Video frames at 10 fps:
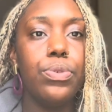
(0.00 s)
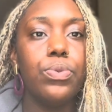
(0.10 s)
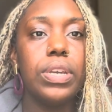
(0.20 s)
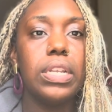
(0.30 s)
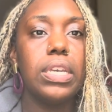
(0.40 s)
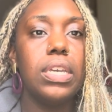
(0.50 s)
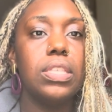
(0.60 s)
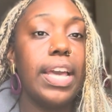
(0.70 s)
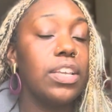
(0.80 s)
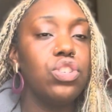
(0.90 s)
you can
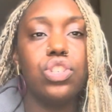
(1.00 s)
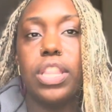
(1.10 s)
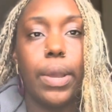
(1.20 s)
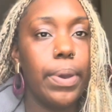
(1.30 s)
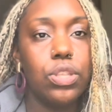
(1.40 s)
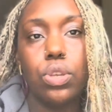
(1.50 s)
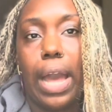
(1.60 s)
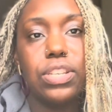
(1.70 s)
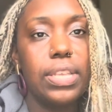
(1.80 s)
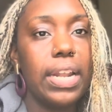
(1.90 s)
eat just liquids. So
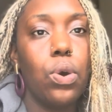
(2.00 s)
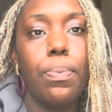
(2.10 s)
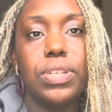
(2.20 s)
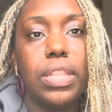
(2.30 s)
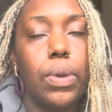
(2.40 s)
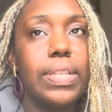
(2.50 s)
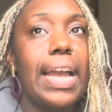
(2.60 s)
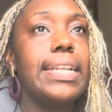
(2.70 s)
I just had a whole bunch of liquids.